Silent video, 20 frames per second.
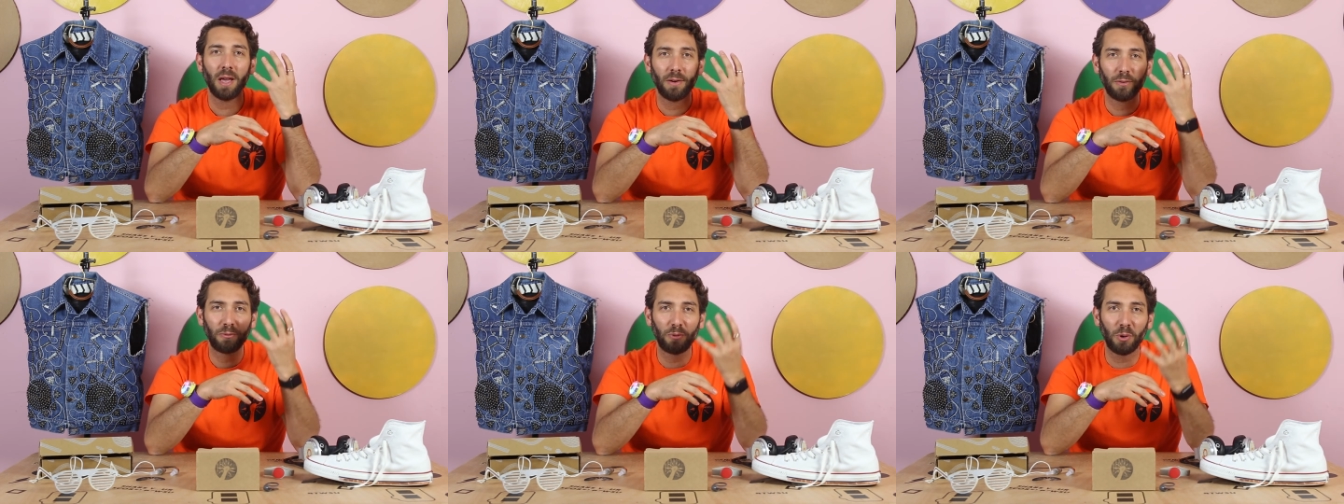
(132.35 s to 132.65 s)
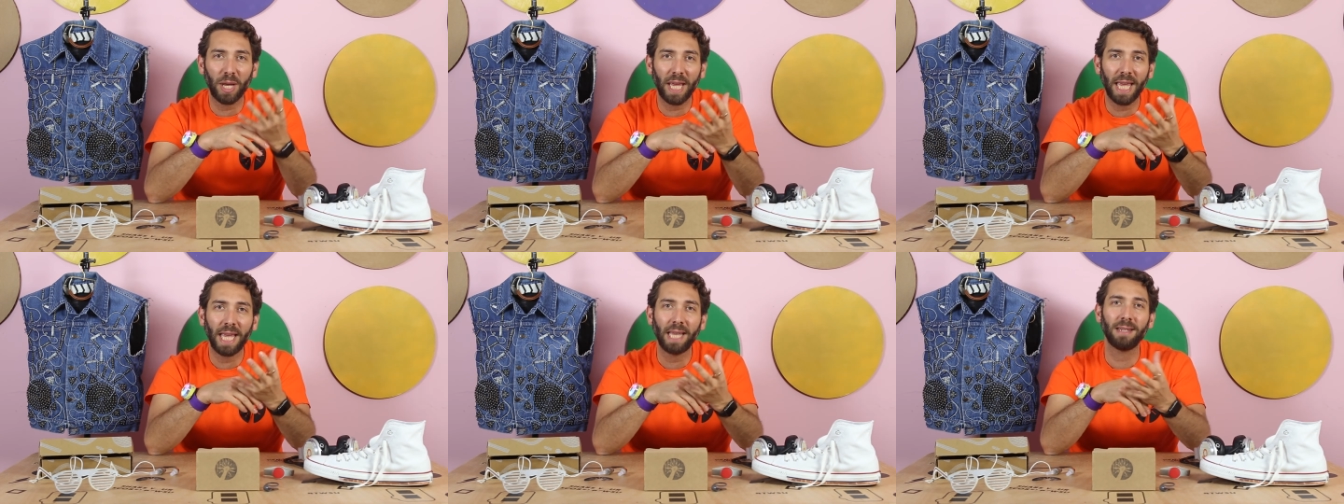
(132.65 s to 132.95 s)

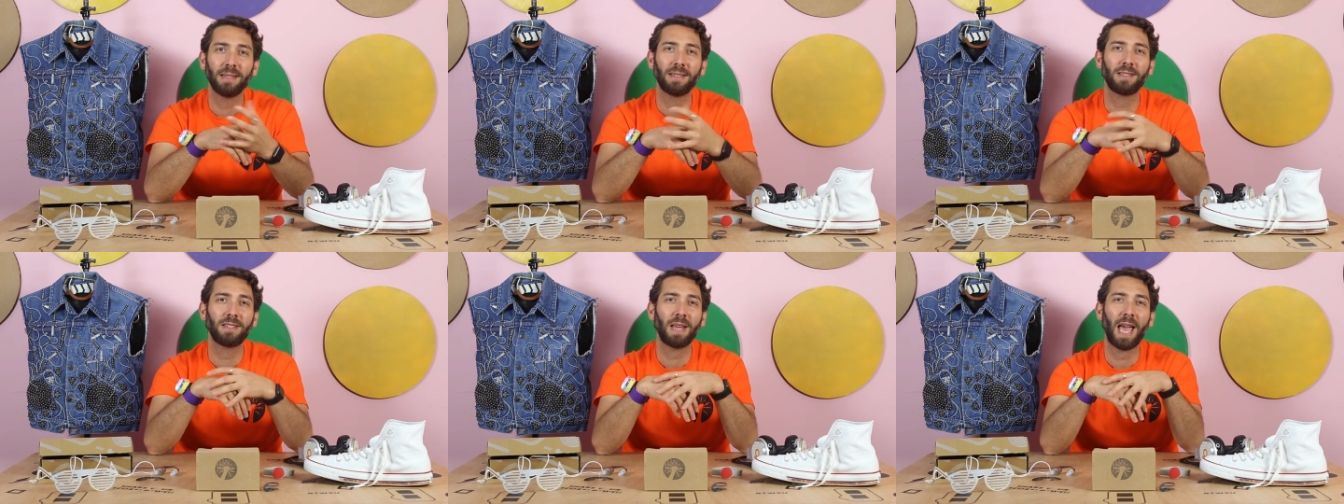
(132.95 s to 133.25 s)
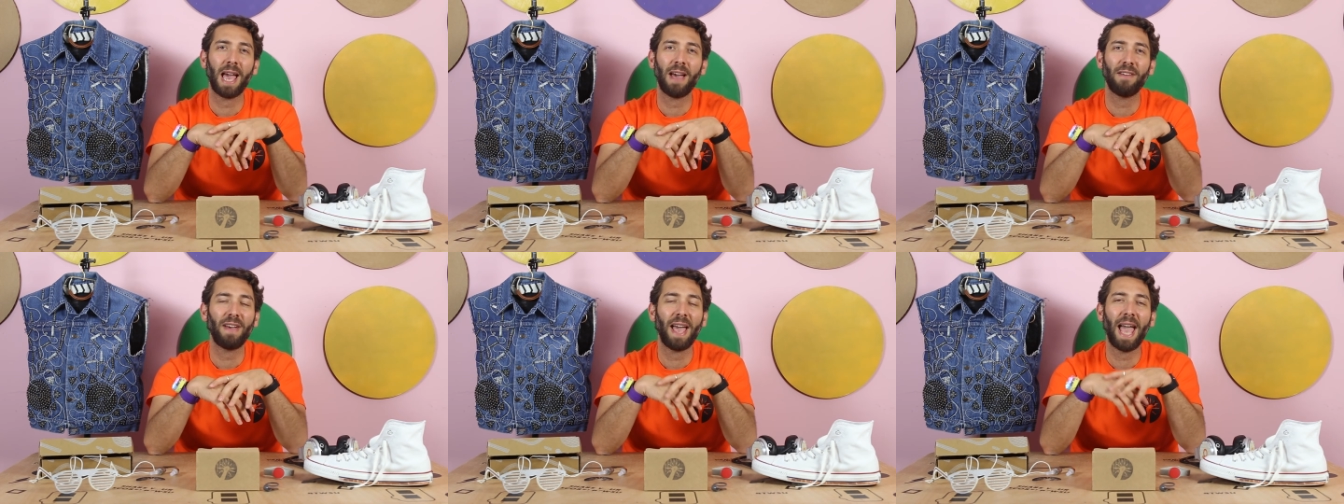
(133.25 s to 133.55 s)
for kids to
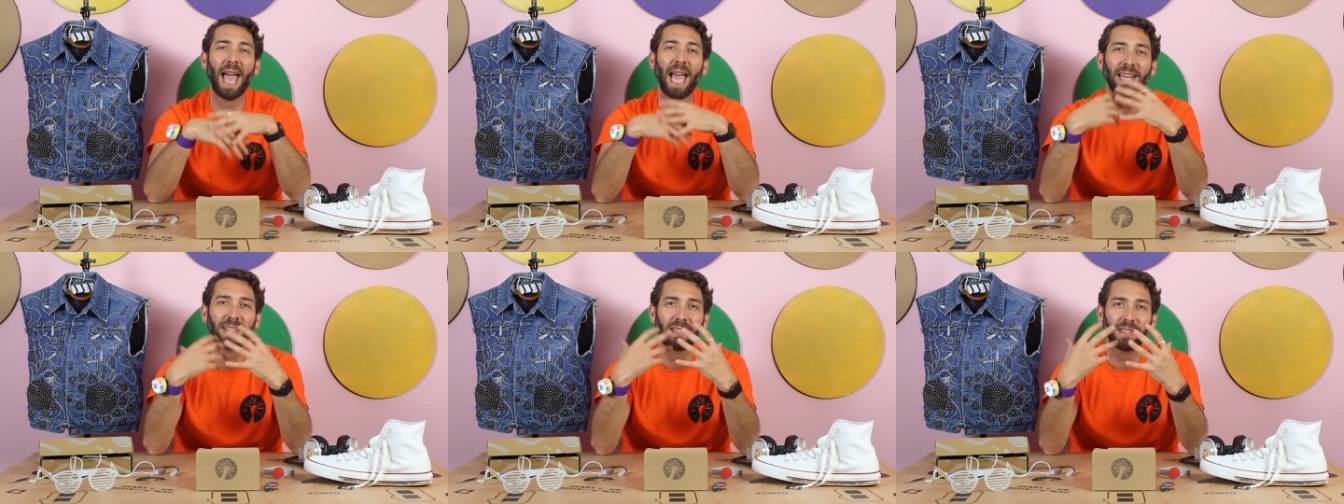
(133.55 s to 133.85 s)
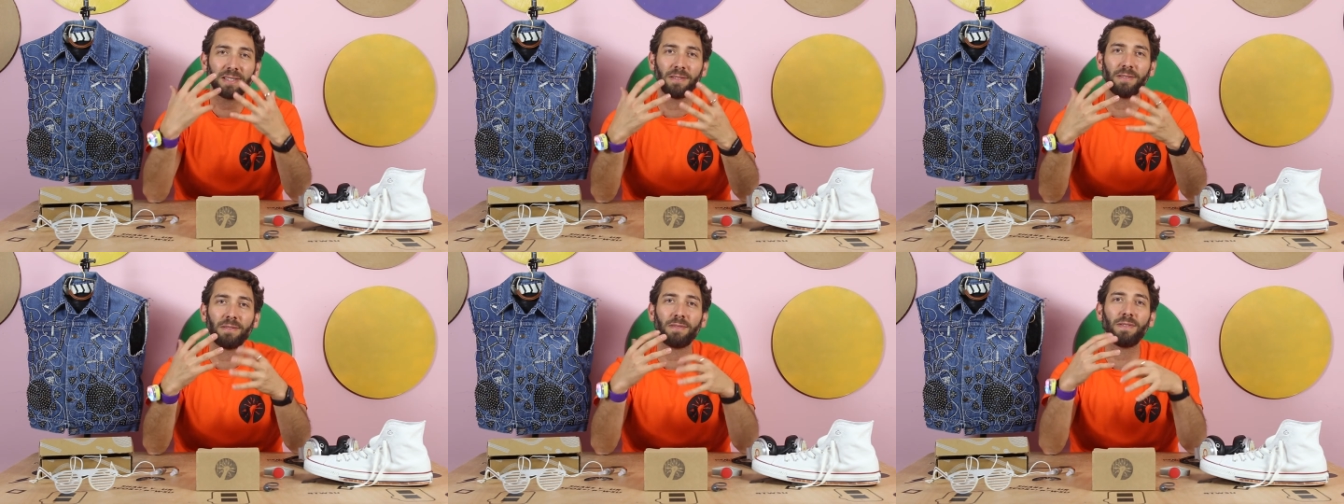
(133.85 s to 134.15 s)
have
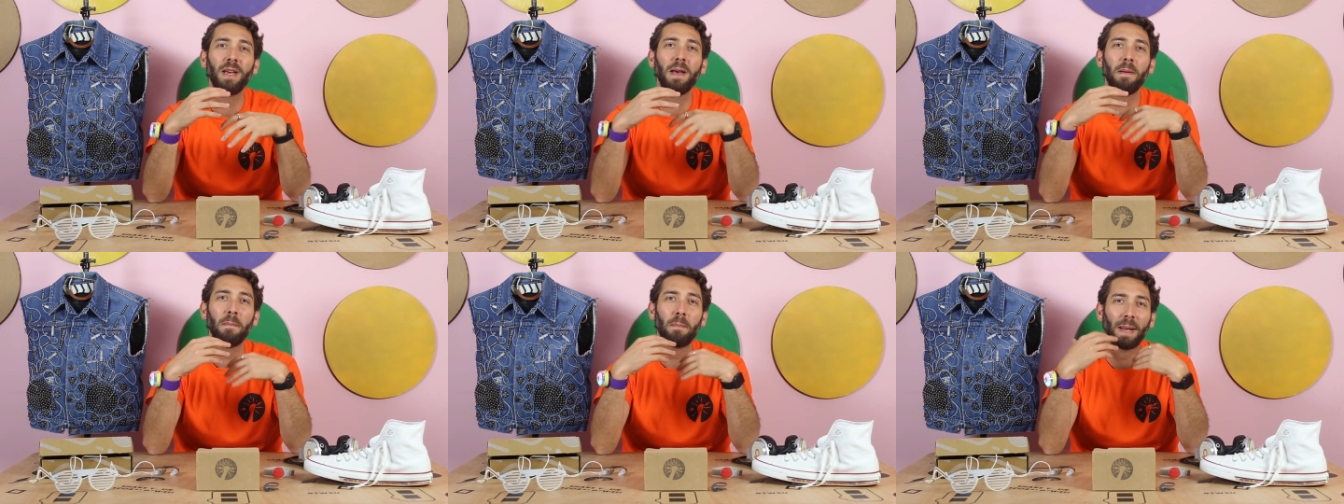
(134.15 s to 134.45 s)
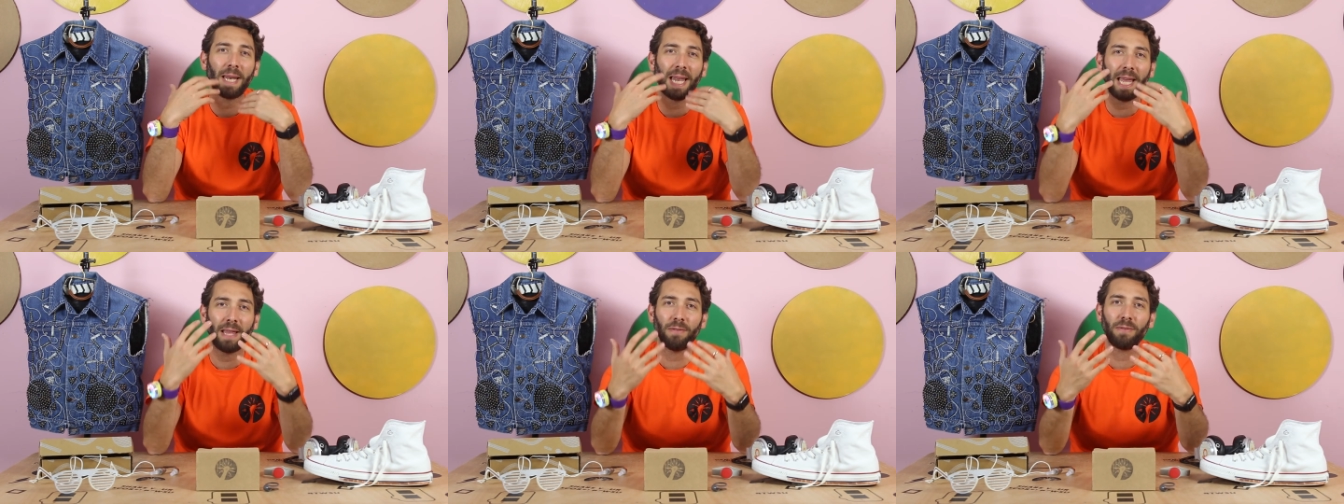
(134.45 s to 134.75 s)
active,
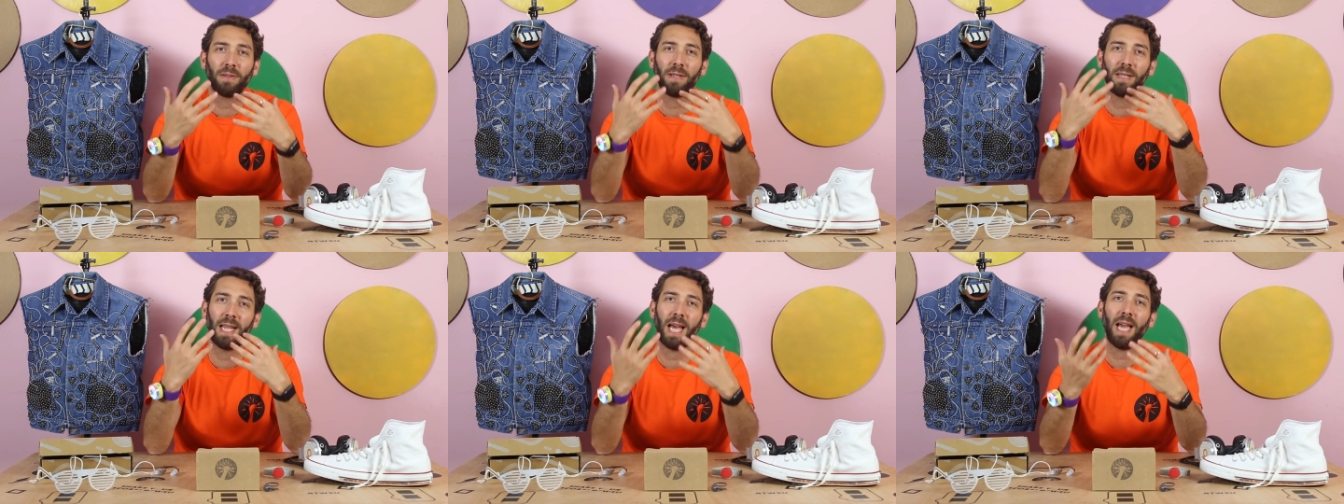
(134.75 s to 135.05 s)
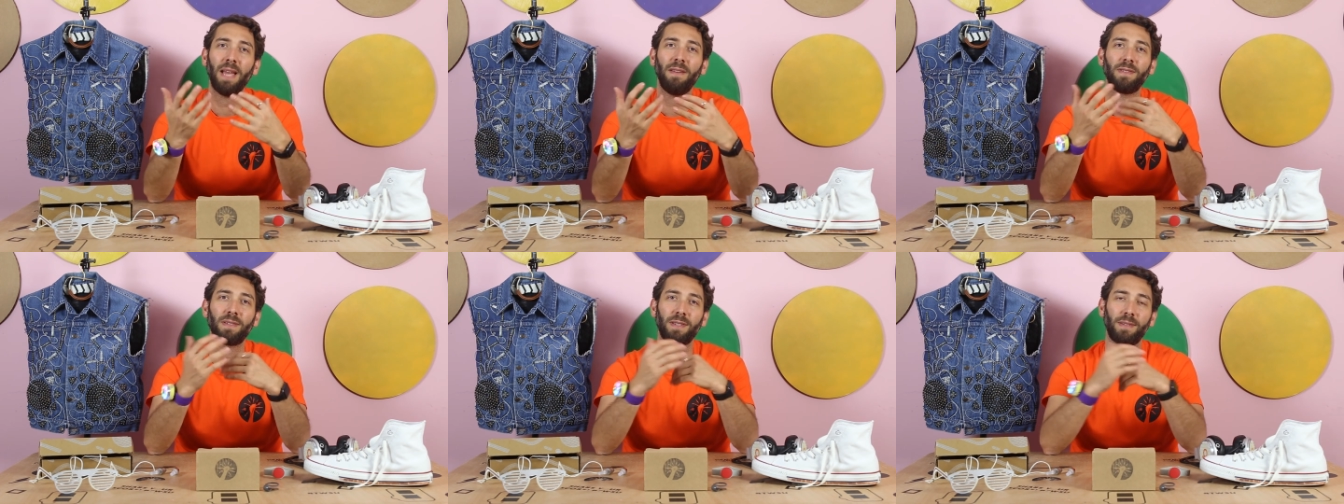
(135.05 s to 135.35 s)
playful
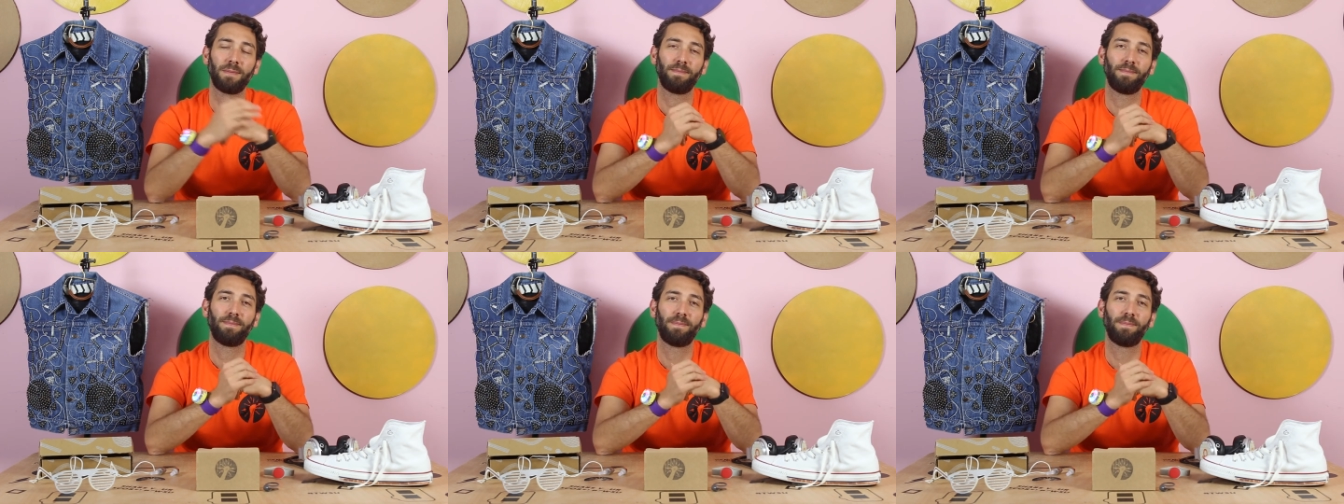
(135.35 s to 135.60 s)
lives.